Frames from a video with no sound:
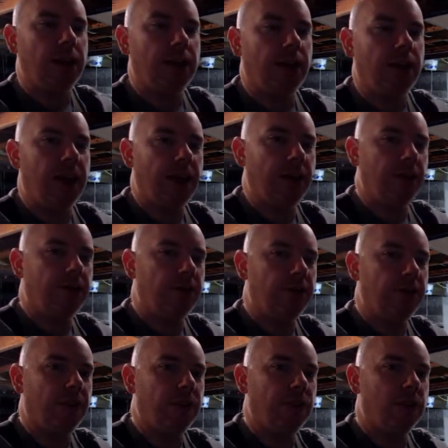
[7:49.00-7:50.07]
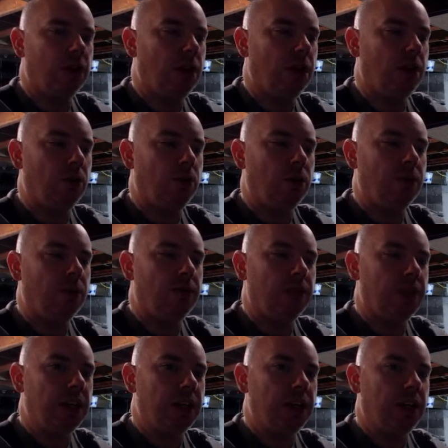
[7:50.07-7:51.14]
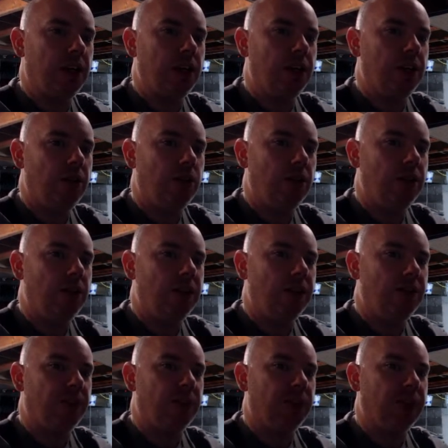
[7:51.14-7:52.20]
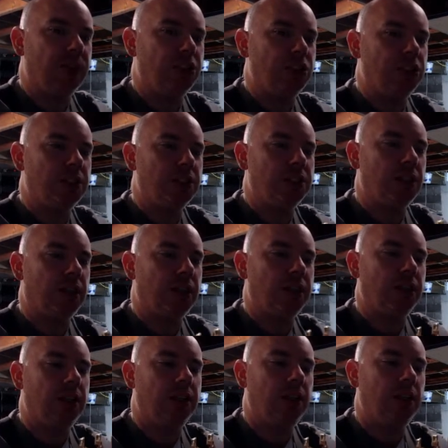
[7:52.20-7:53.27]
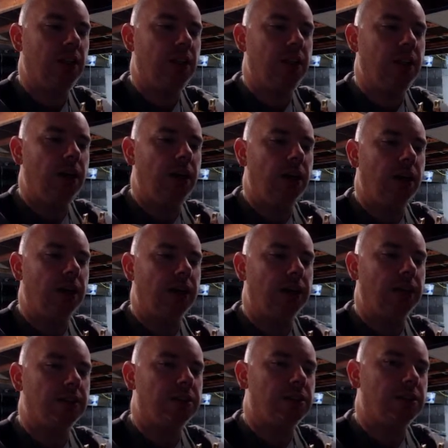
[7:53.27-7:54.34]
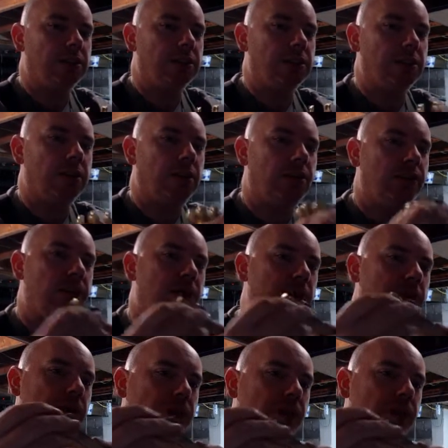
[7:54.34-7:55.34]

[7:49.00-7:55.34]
And then I have uh, one of the one of the phalanges done, and it's still a